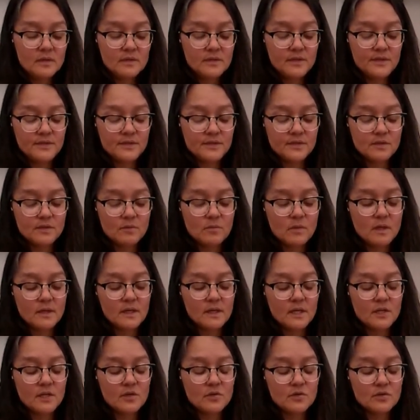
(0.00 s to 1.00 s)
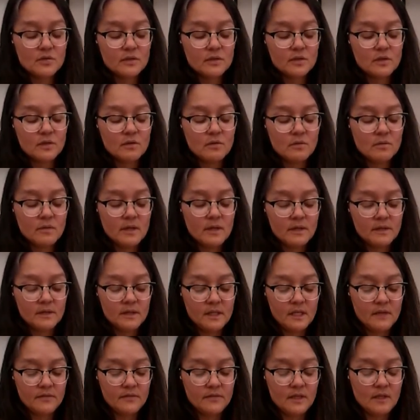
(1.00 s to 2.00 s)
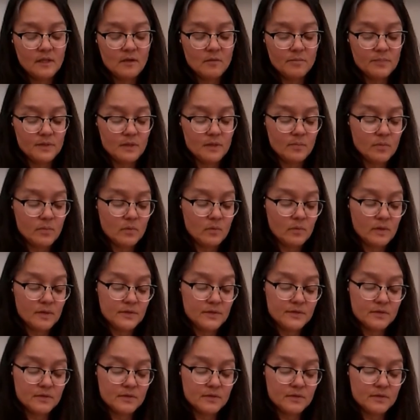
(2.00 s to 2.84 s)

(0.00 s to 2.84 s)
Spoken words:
this is the one I usually go around and have to help people with.